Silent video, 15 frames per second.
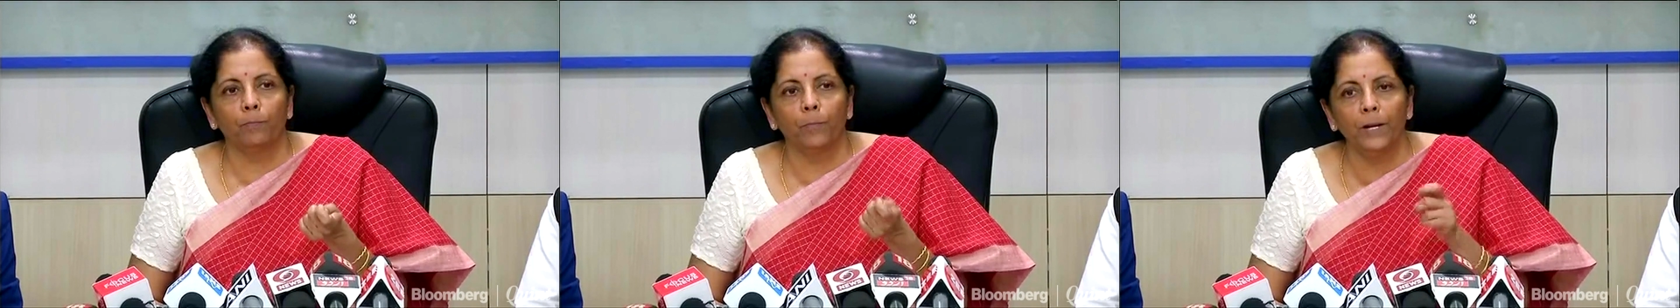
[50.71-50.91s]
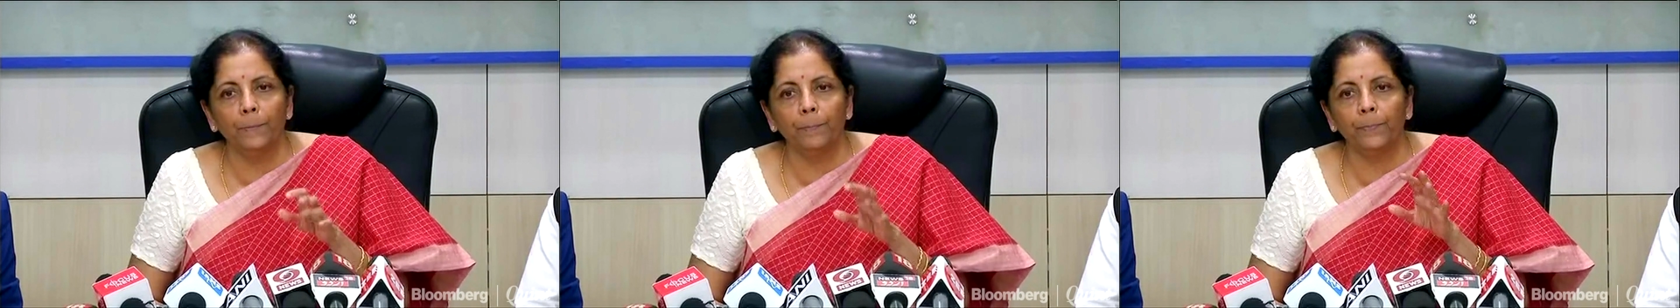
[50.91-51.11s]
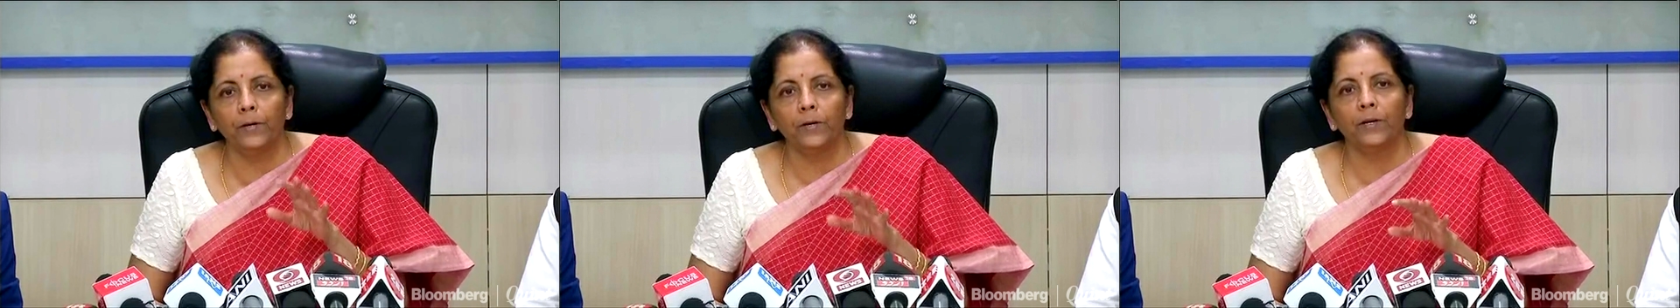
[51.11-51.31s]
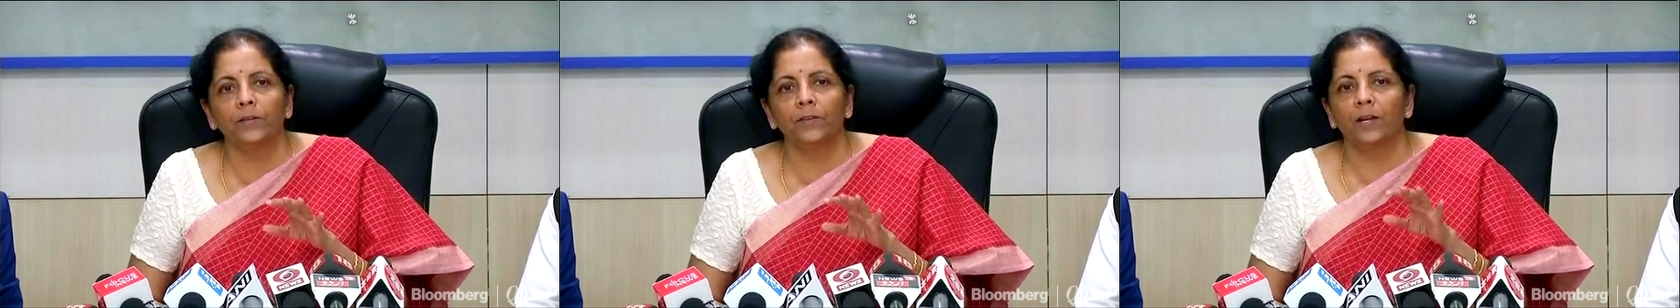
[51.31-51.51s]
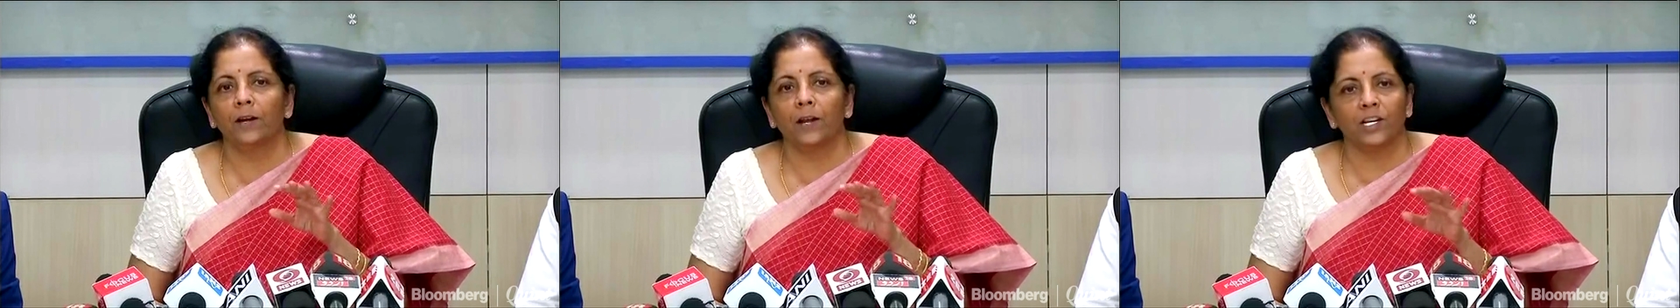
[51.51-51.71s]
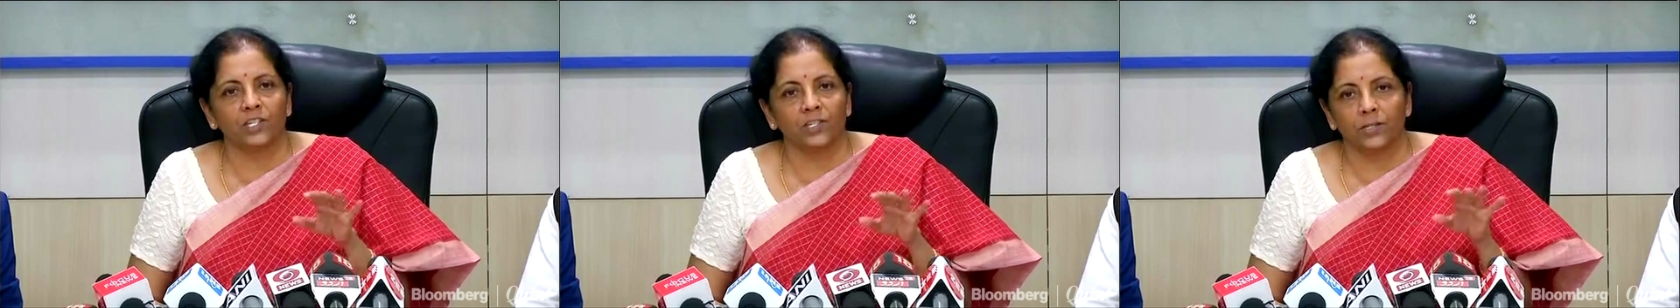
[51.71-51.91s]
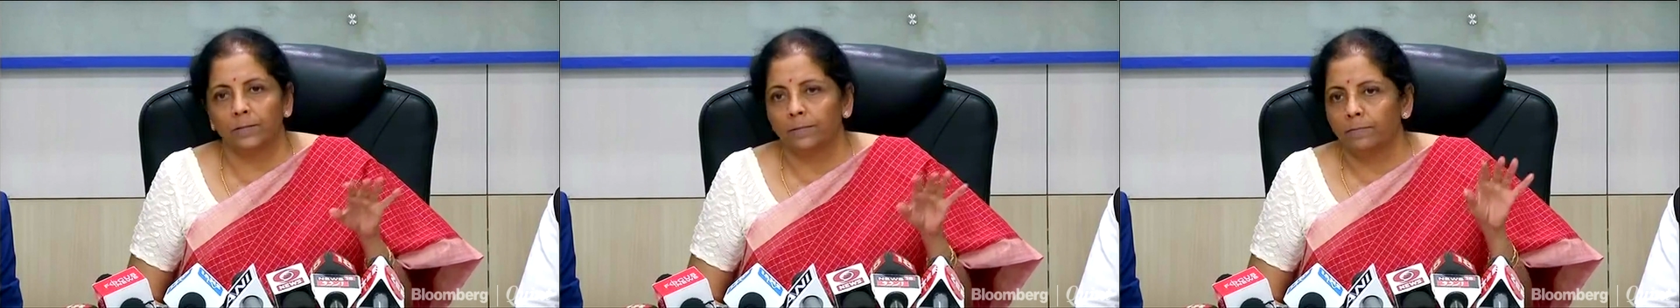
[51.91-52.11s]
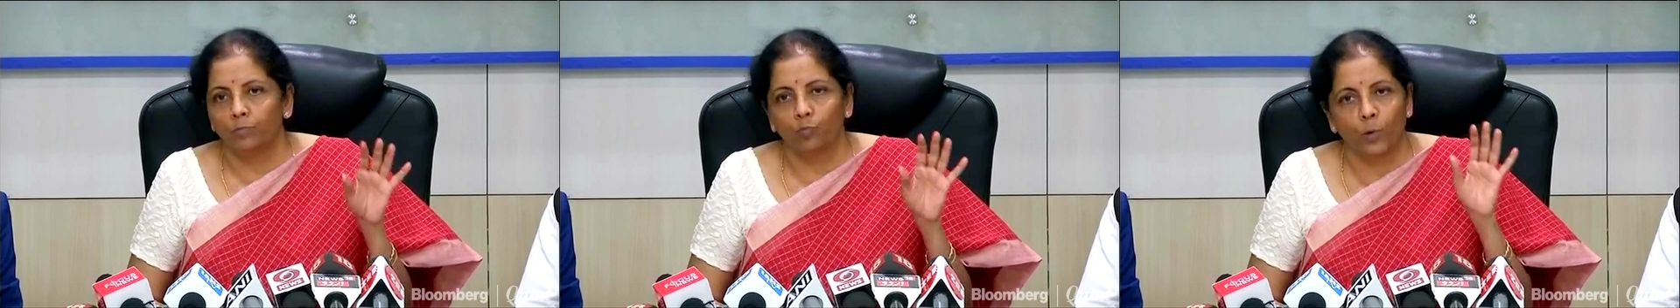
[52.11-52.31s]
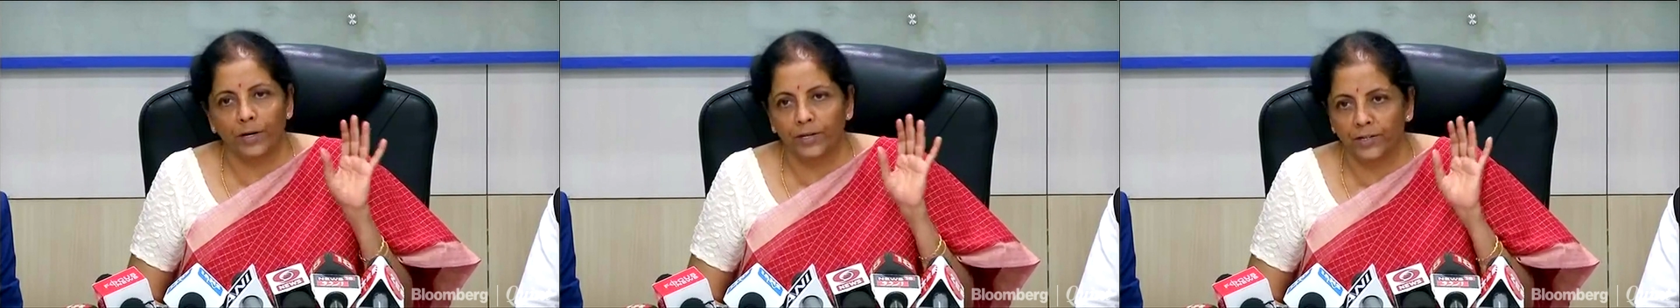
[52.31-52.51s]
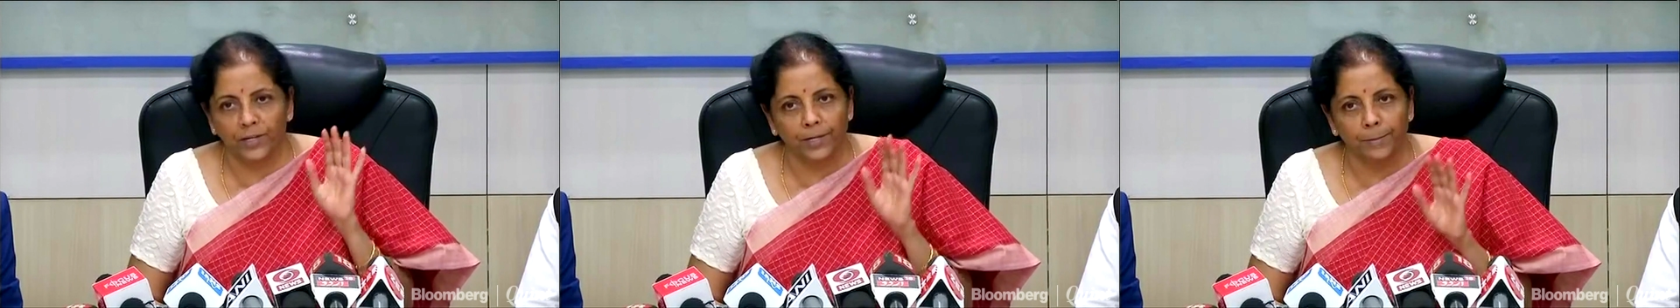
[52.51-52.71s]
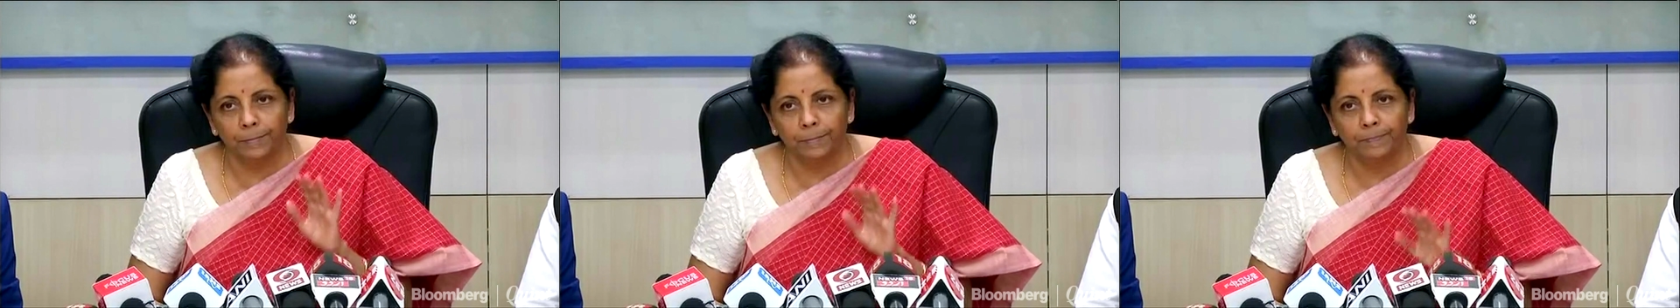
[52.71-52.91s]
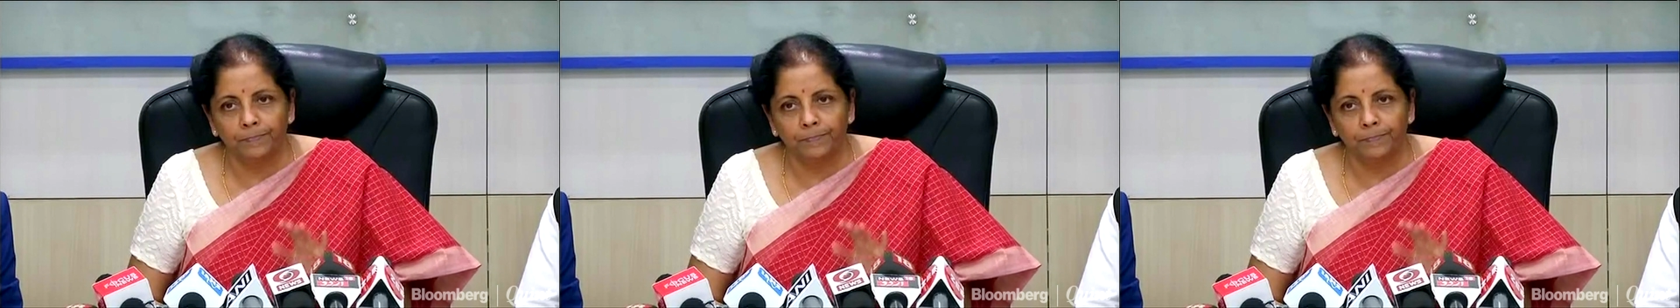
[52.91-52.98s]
blip in the last one year.